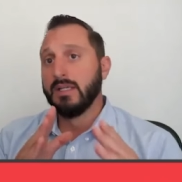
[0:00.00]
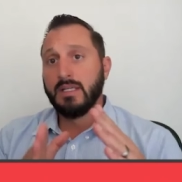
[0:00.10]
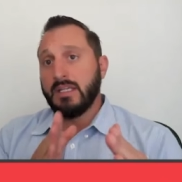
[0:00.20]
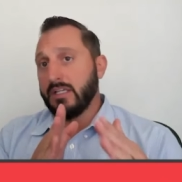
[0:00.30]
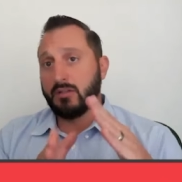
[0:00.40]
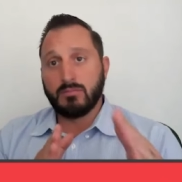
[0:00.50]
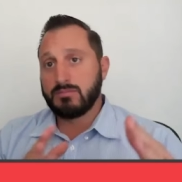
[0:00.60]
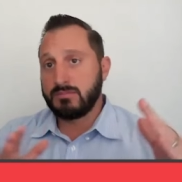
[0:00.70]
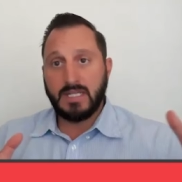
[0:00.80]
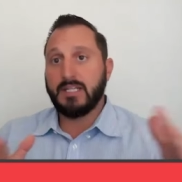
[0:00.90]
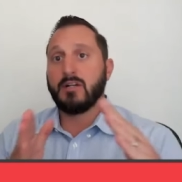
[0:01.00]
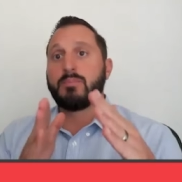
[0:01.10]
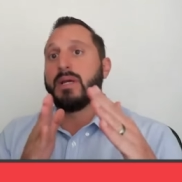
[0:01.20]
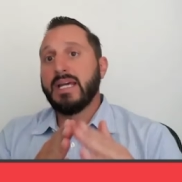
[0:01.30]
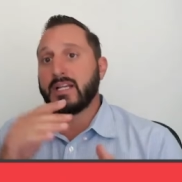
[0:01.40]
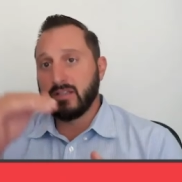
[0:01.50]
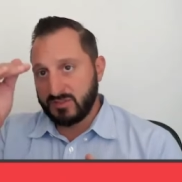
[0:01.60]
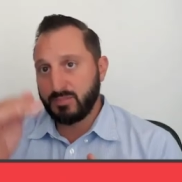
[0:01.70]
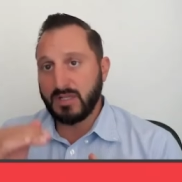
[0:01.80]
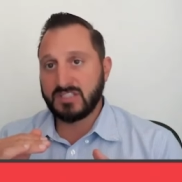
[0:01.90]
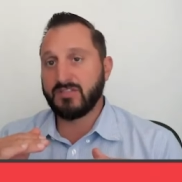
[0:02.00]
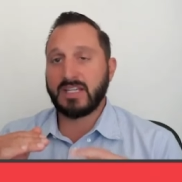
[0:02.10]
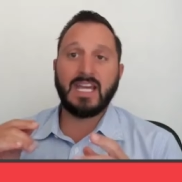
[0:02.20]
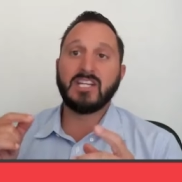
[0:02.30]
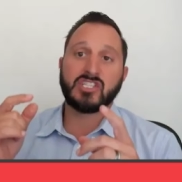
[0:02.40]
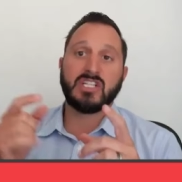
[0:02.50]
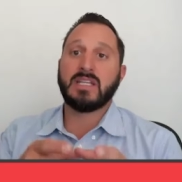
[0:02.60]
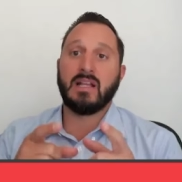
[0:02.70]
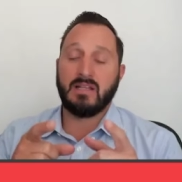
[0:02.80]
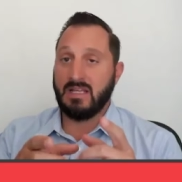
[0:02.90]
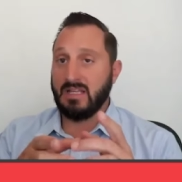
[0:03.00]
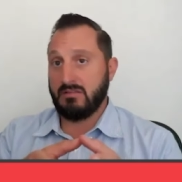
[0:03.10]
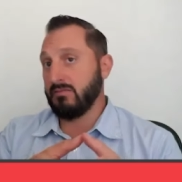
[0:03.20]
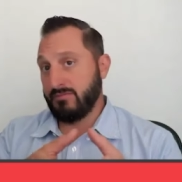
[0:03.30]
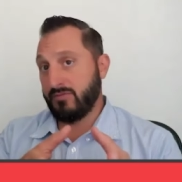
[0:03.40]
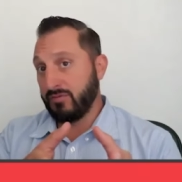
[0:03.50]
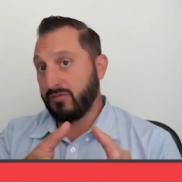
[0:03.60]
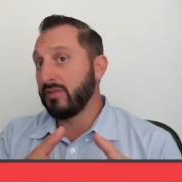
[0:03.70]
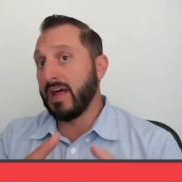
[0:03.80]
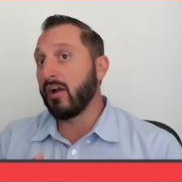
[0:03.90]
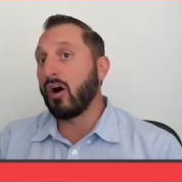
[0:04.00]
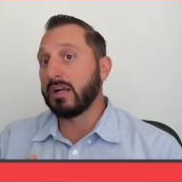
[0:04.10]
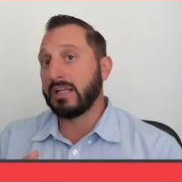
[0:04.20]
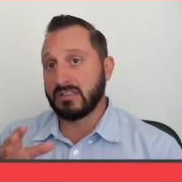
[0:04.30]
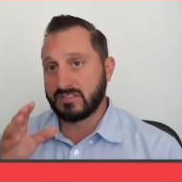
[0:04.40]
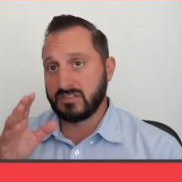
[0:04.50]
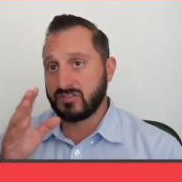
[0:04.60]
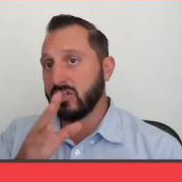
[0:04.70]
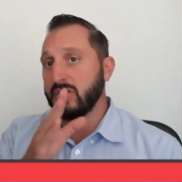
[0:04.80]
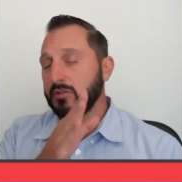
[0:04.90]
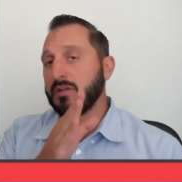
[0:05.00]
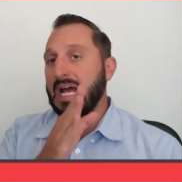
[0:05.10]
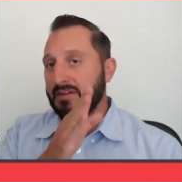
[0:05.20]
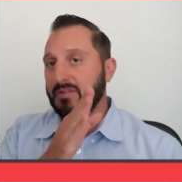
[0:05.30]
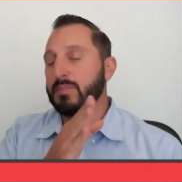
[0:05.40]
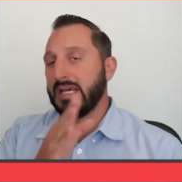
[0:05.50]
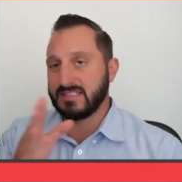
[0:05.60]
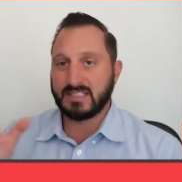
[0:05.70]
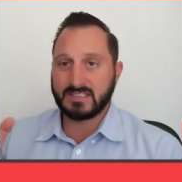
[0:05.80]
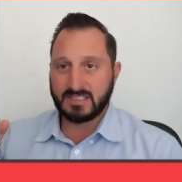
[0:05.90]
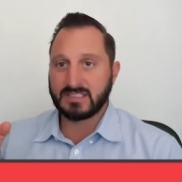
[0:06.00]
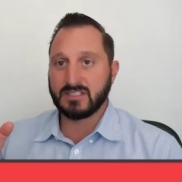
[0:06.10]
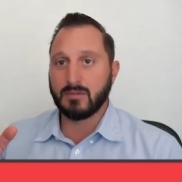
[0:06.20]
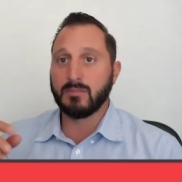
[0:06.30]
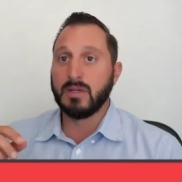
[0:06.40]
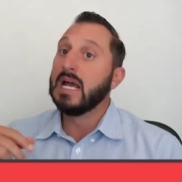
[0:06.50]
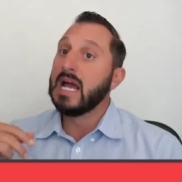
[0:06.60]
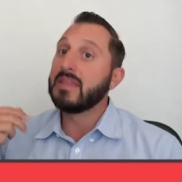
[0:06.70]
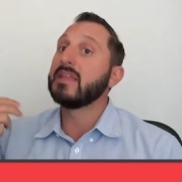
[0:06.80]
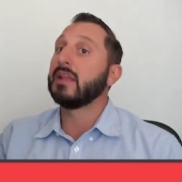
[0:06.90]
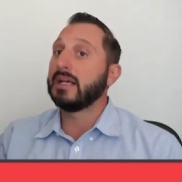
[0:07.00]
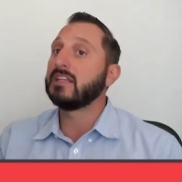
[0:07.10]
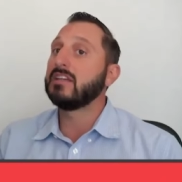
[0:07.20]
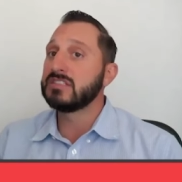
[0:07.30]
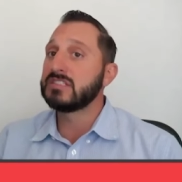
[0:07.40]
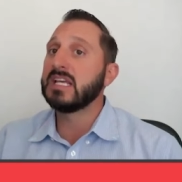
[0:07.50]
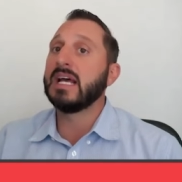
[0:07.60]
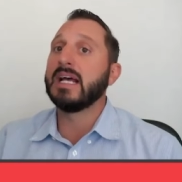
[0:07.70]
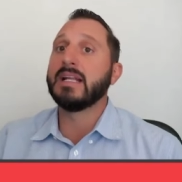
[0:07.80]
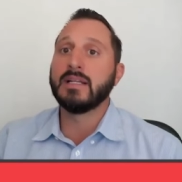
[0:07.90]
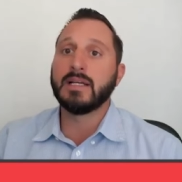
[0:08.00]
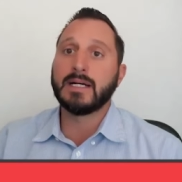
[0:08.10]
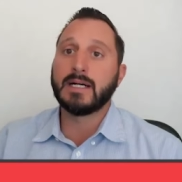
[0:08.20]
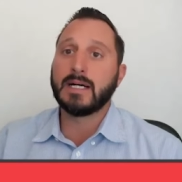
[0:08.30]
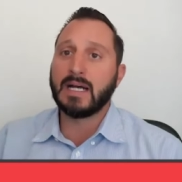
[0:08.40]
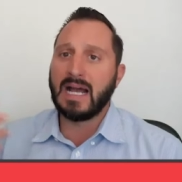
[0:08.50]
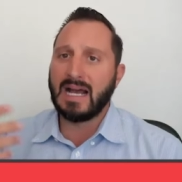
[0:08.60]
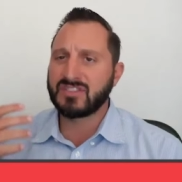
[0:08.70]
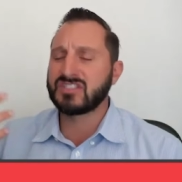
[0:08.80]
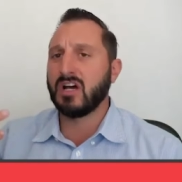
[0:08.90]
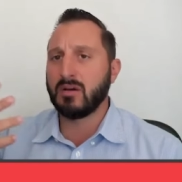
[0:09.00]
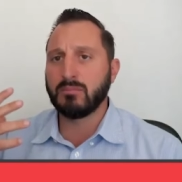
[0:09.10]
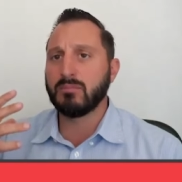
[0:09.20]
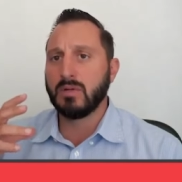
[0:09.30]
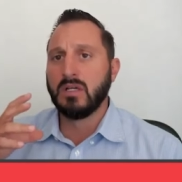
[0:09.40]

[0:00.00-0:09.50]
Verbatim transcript: you know take your pick of specification that it, eh, for, for that audience so you can have a basic system and then like you said uh, have some